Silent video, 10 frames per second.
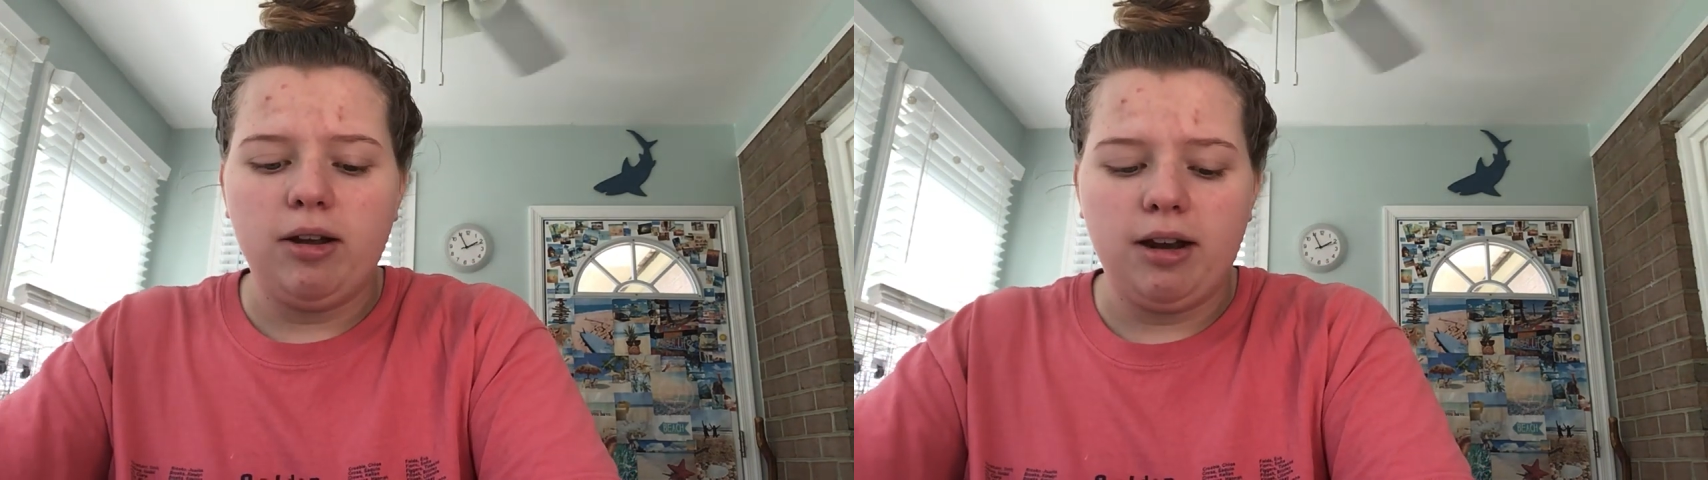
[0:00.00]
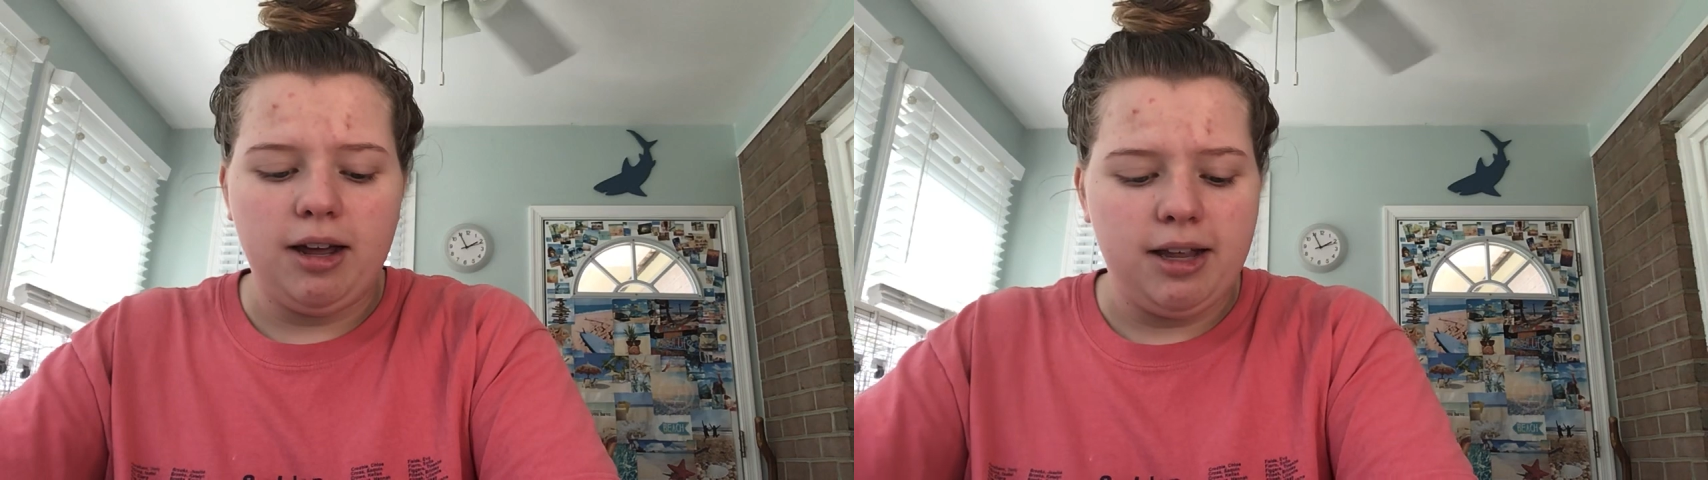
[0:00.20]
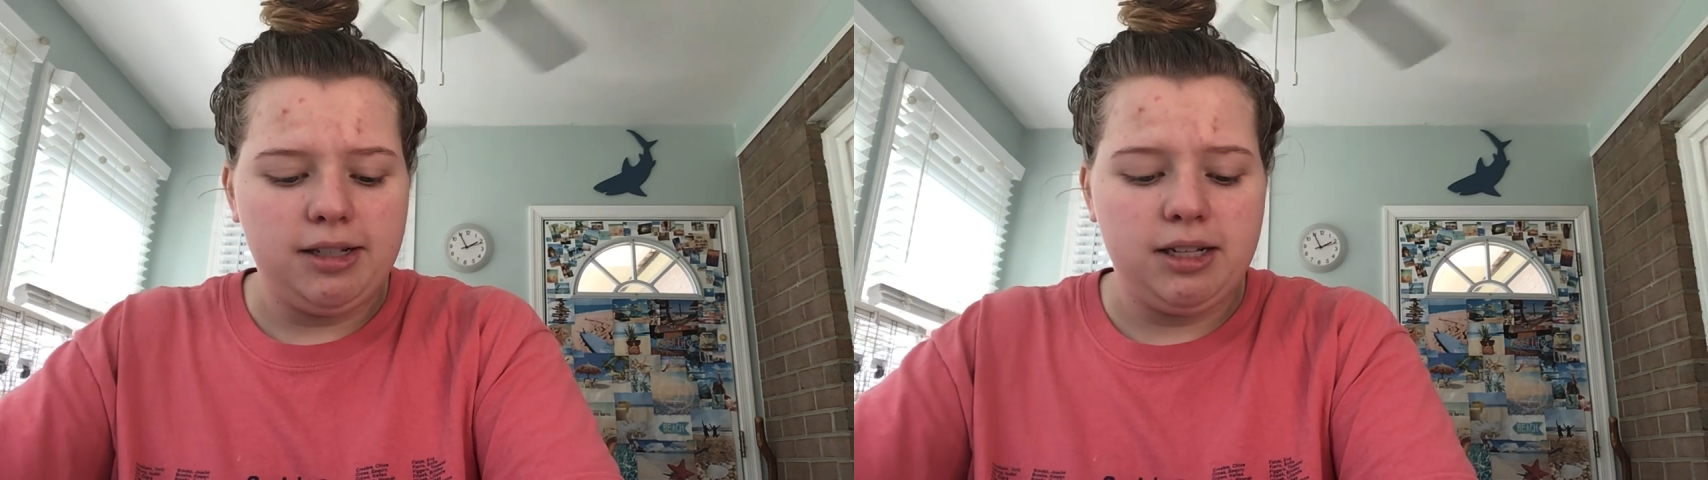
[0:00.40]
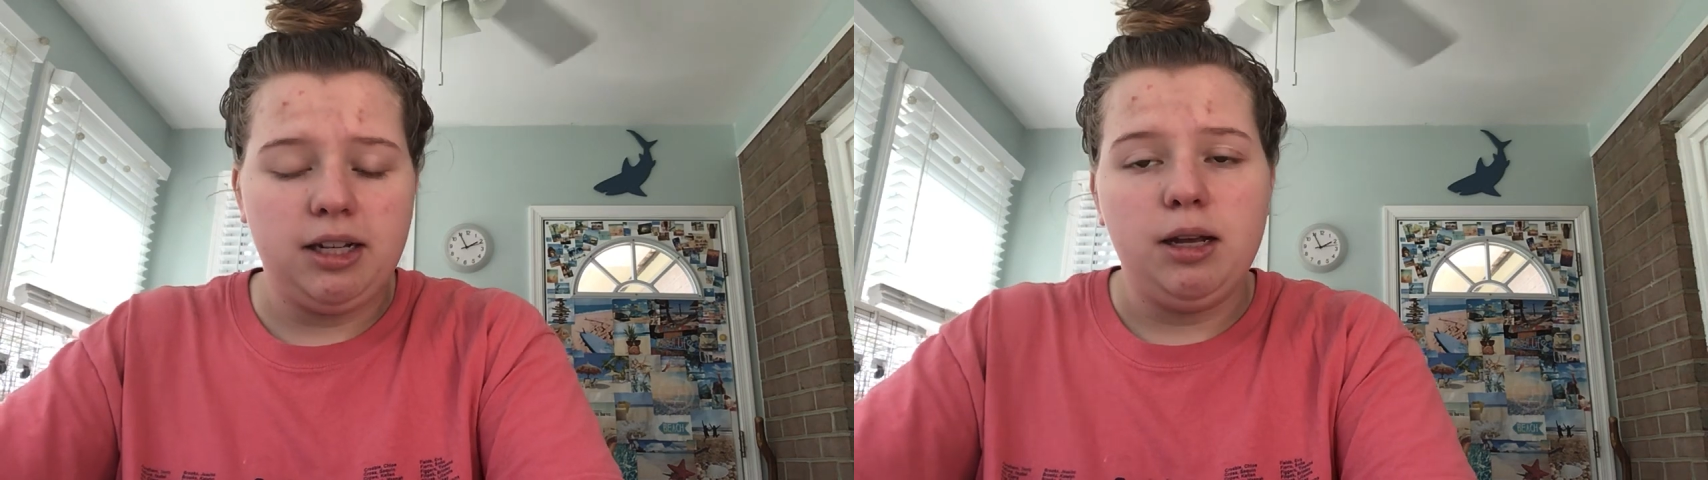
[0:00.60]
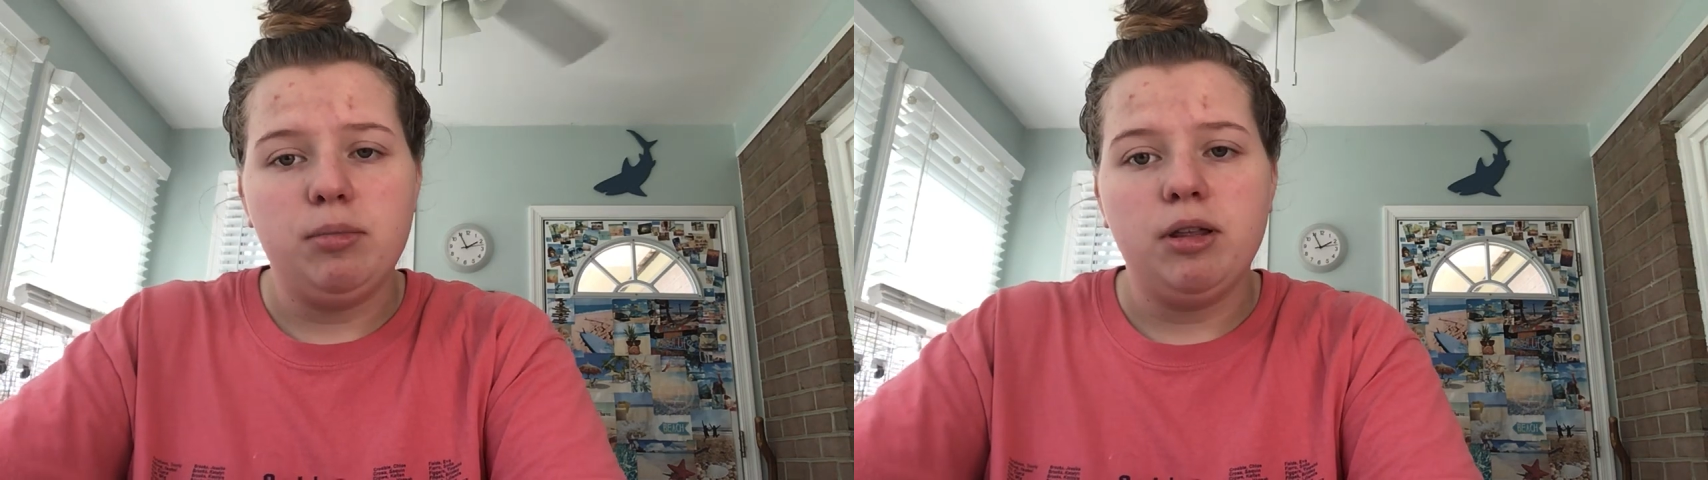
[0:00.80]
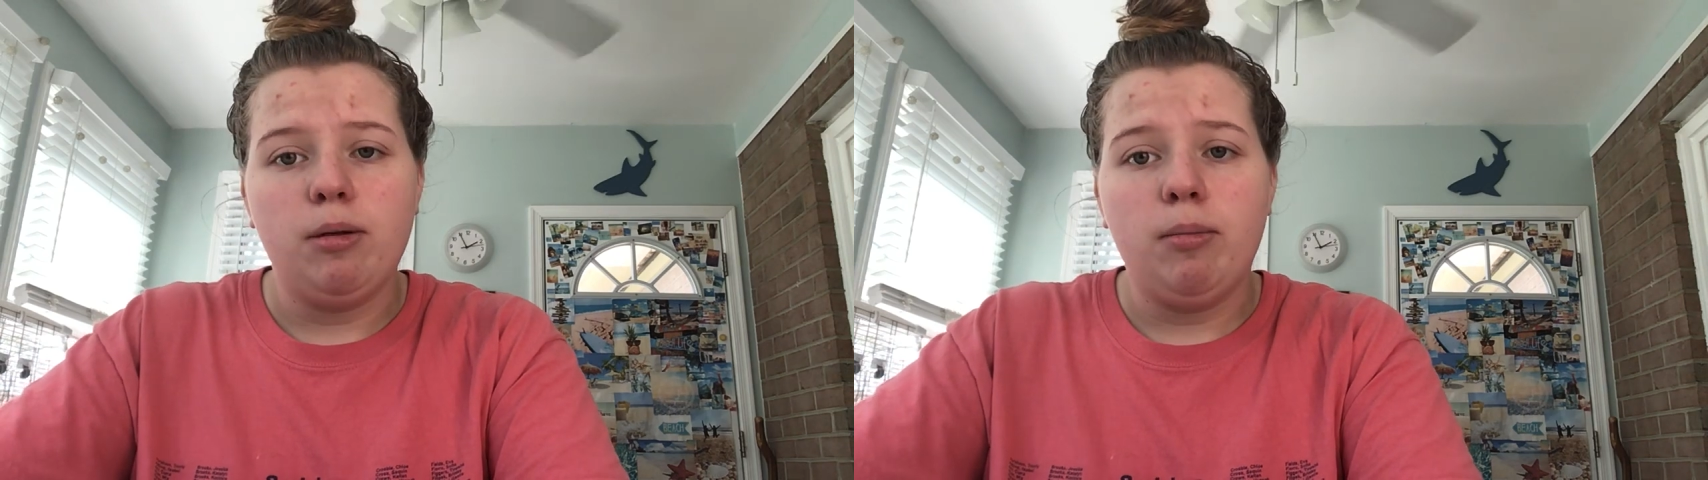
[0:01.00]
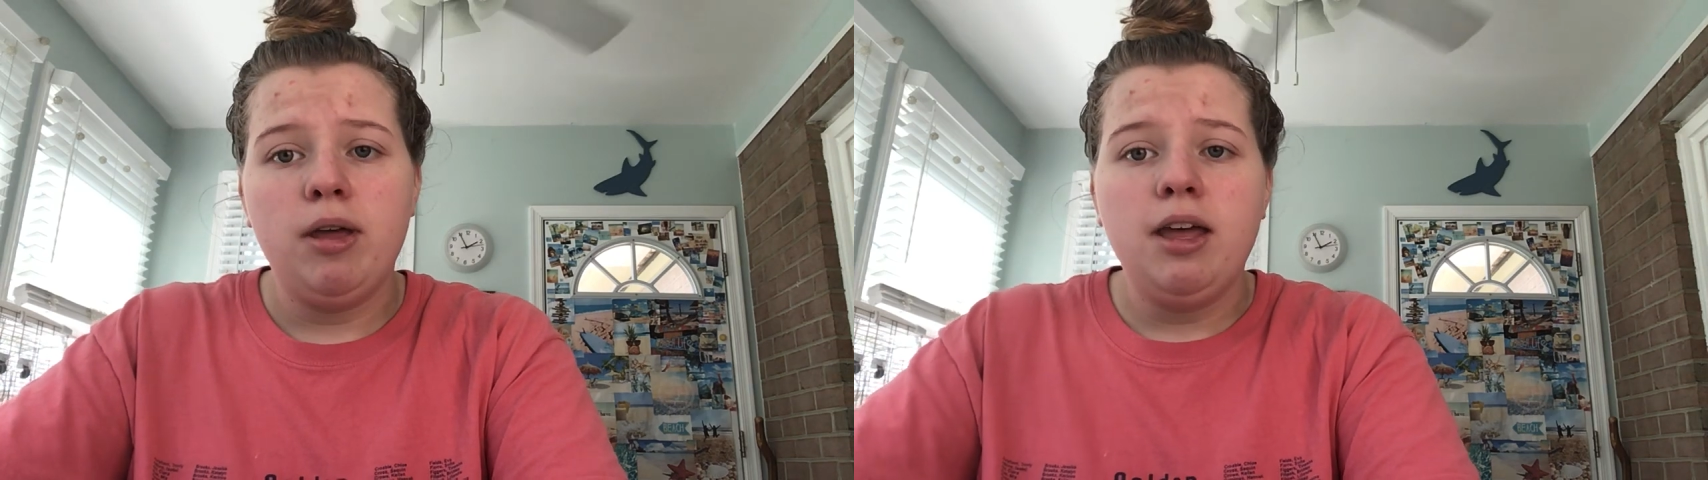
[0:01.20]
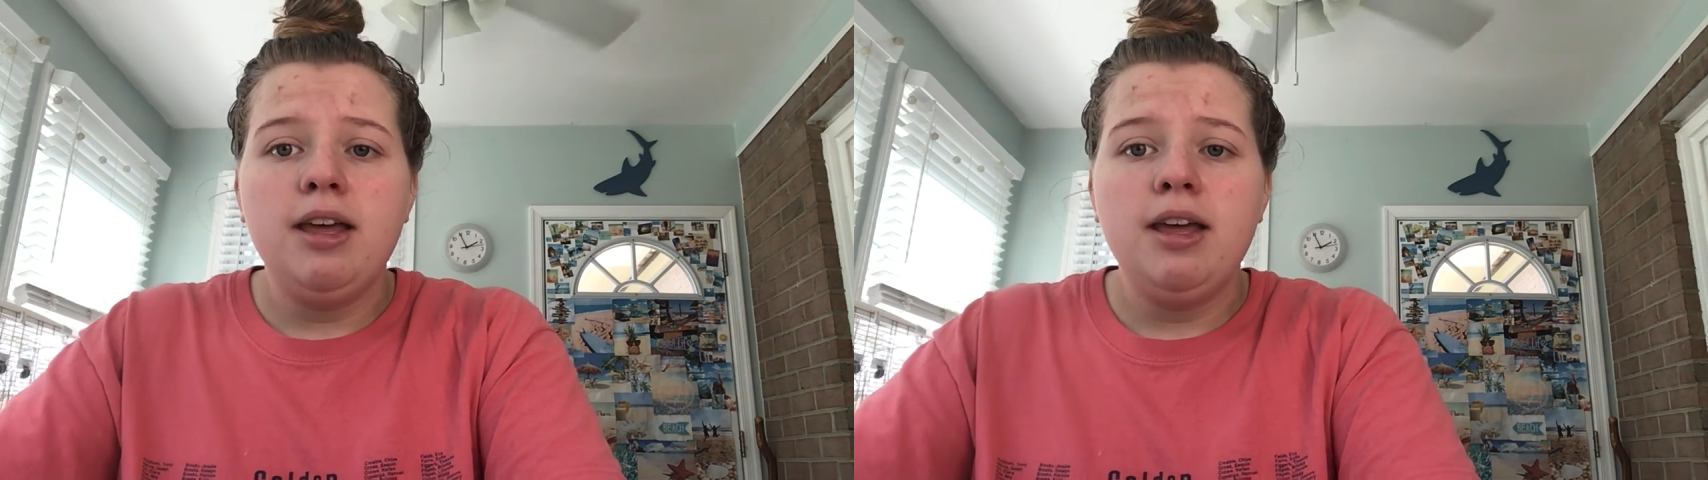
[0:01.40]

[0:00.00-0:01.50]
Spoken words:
on us to keep them